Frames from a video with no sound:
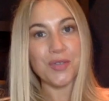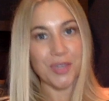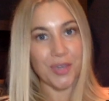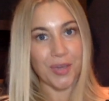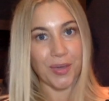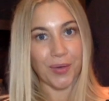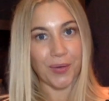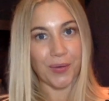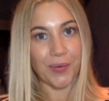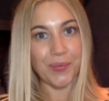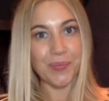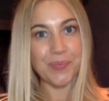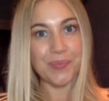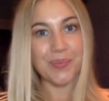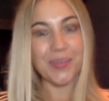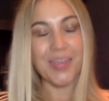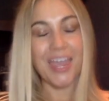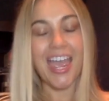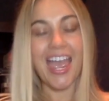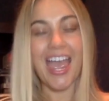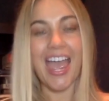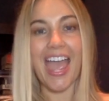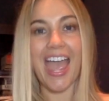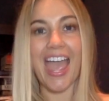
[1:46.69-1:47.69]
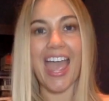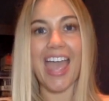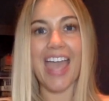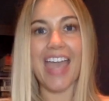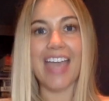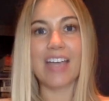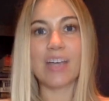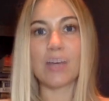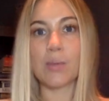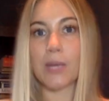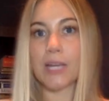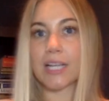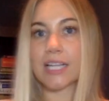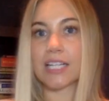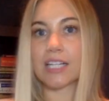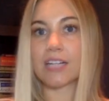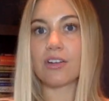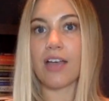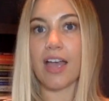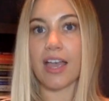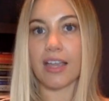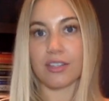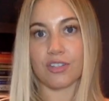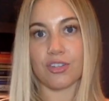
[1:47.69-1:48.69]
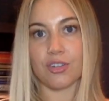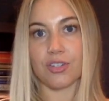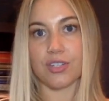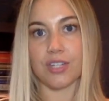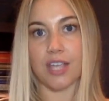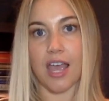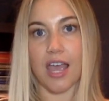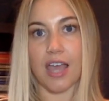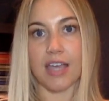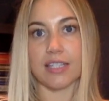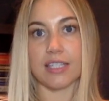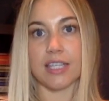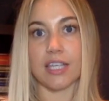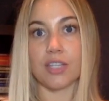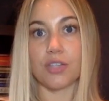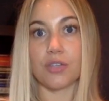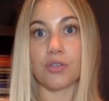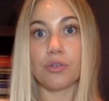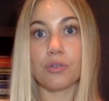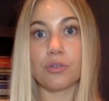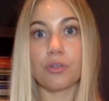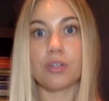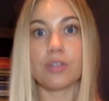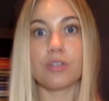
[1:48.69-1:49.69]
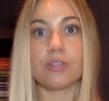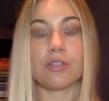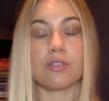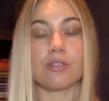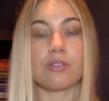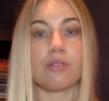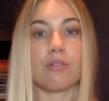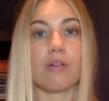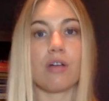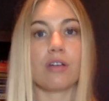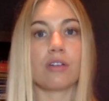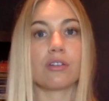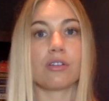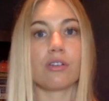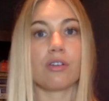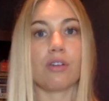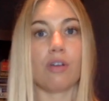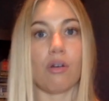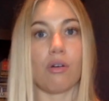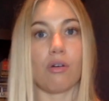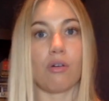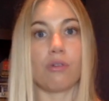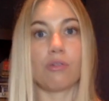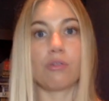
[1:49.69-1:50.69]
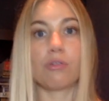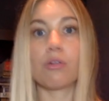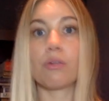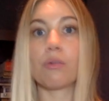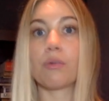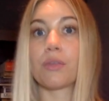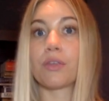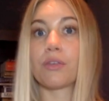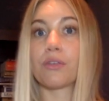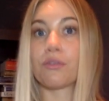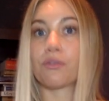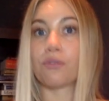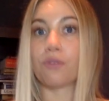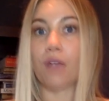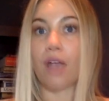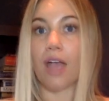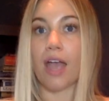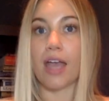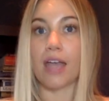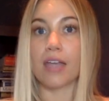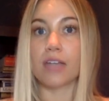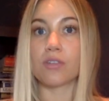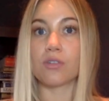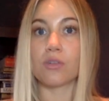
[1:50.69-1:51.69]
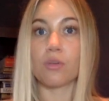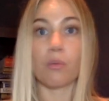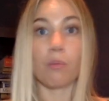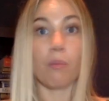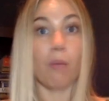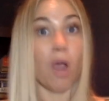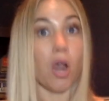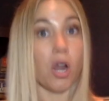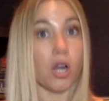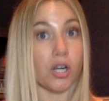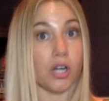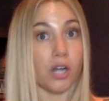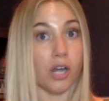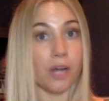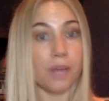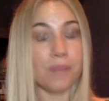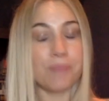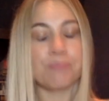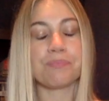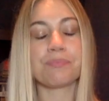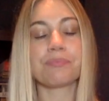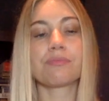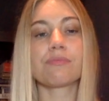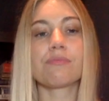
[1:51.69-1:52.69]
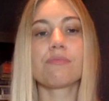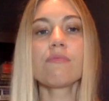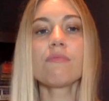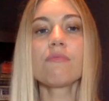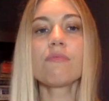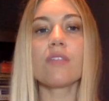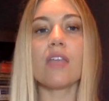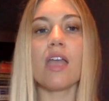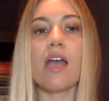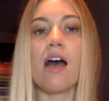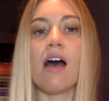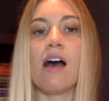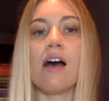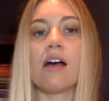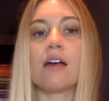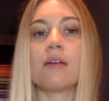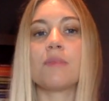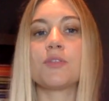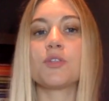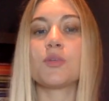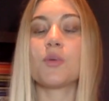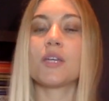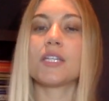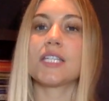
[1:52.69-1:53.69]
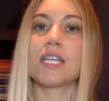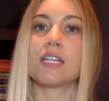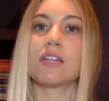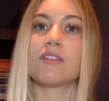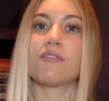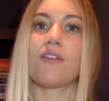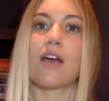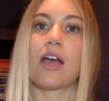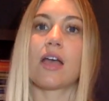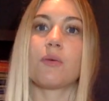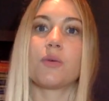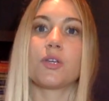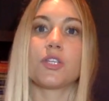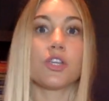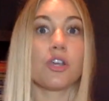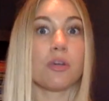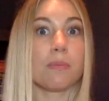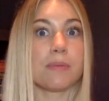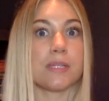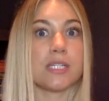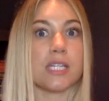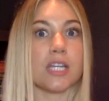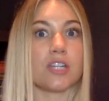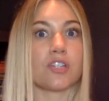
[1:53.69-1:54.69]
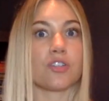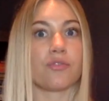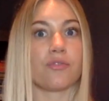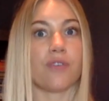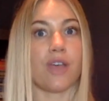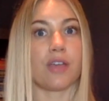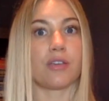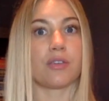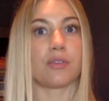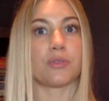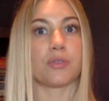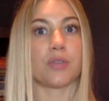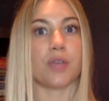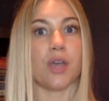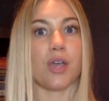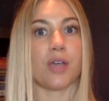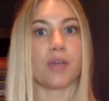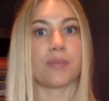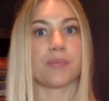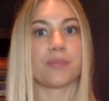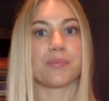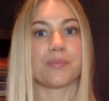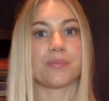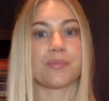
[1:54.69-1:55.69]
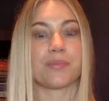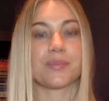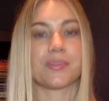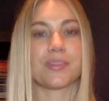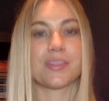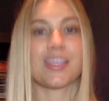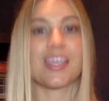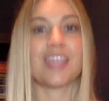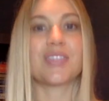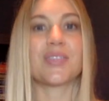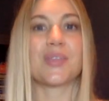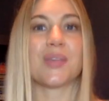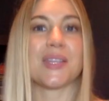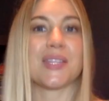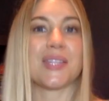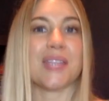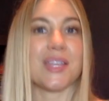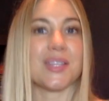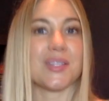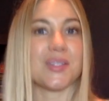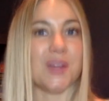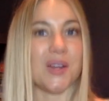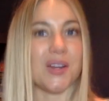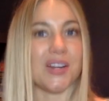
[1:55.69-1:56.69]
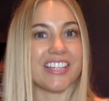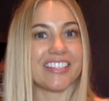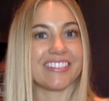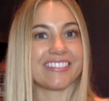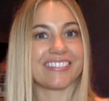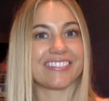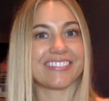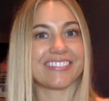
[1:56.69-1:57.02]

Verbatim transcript: you a quick little exercise that you can do on your own or with a friend or partner um, to identify what your potential values are. So let's get started.